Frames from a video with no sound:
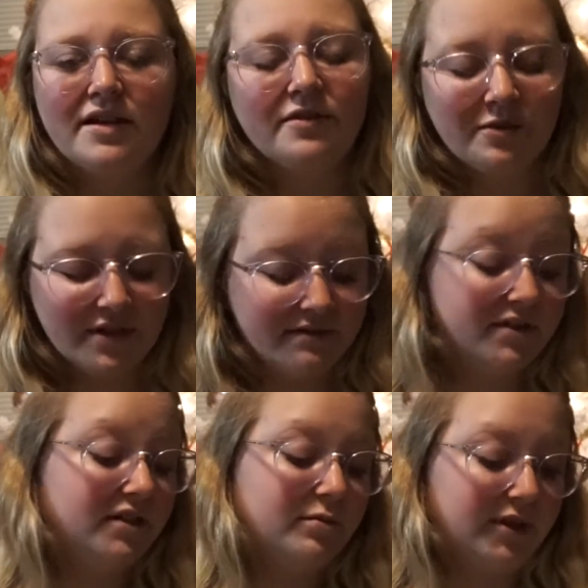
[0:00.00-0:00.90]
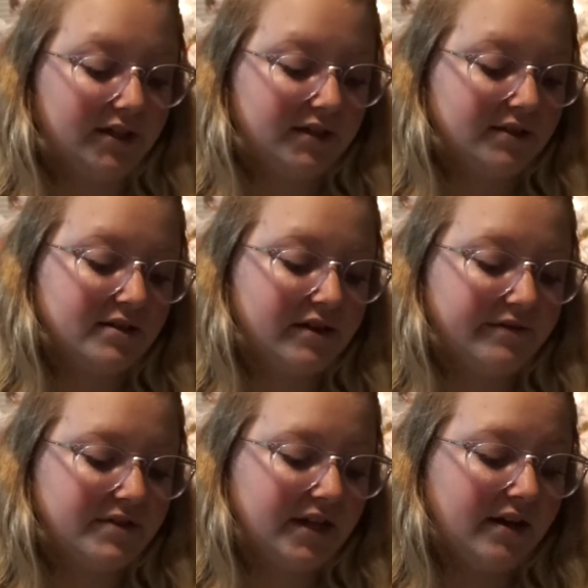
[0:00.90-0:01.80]
Everyone loves a good blanket, that's all I have
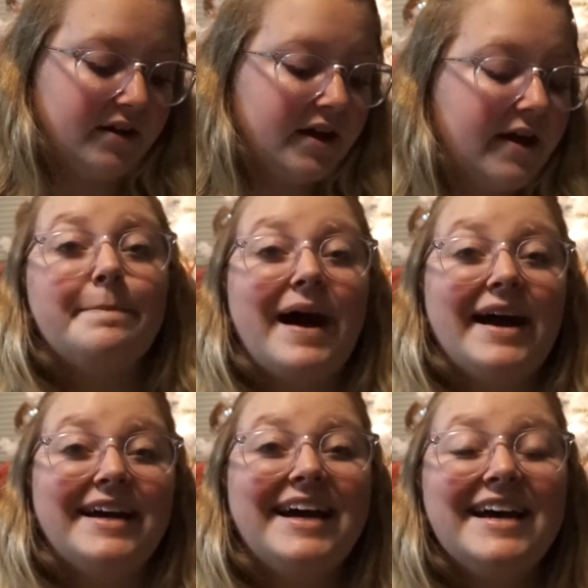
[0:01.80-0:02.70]
to say. My